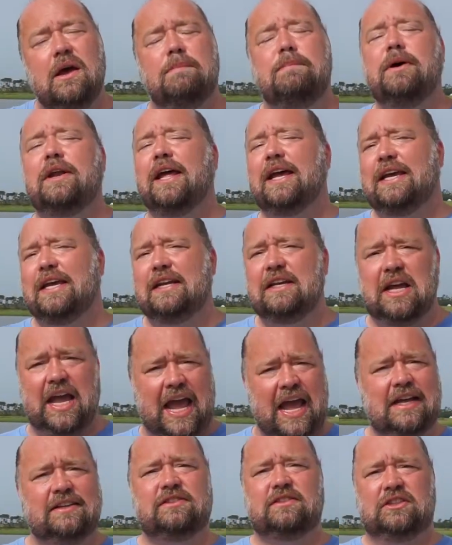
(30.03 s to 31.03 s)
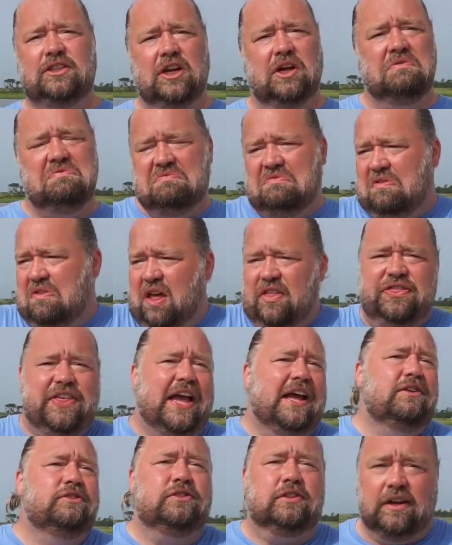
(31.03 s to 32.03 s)
but I can ask, you know, a
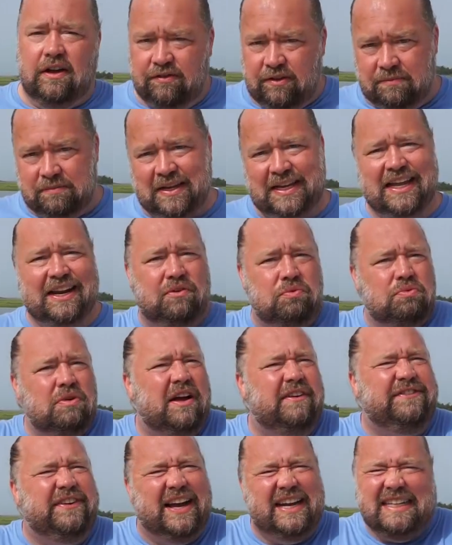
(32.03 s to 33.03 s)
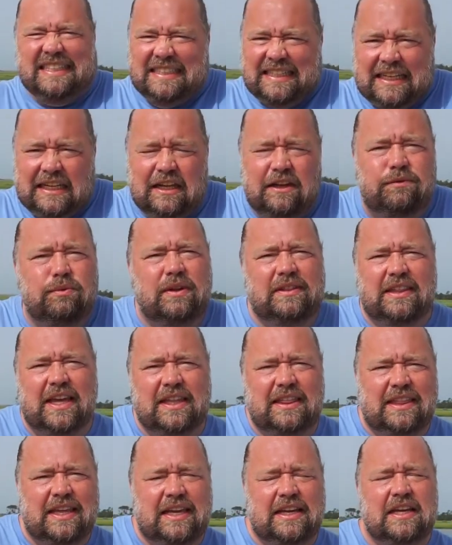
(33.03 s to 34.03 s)
thousand of them to get a rough idea of what
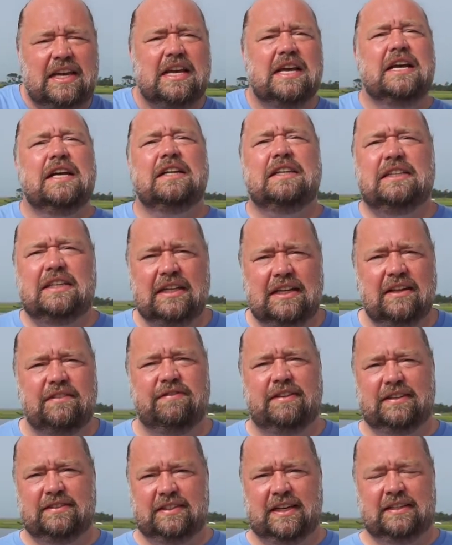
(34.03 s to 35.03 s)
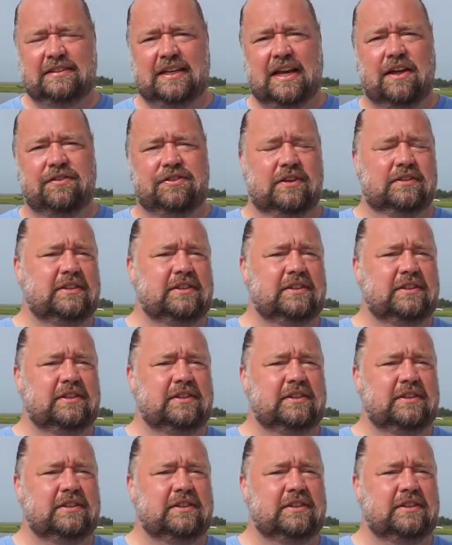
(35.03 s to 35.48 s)
they think to give these things out there.